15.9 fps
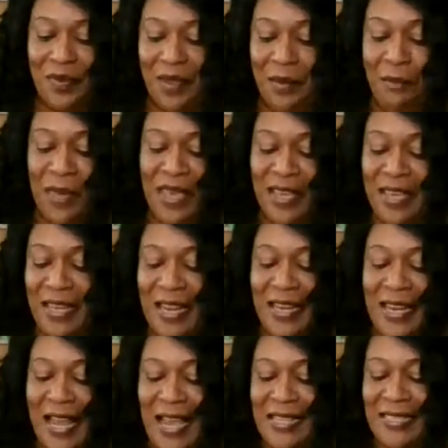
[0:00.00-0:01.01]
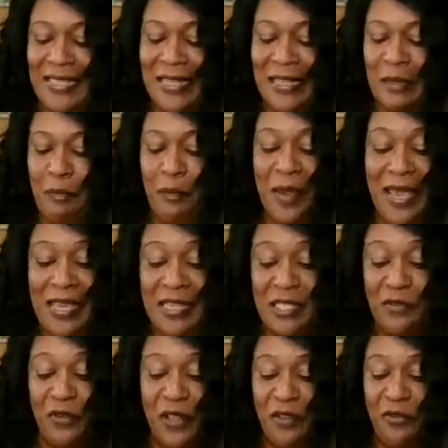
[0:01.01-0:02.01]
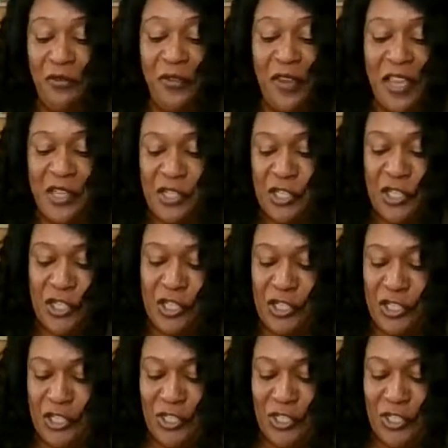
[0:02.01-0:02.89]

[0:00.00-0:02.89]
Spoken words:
I'm making a nice little paste for the fish.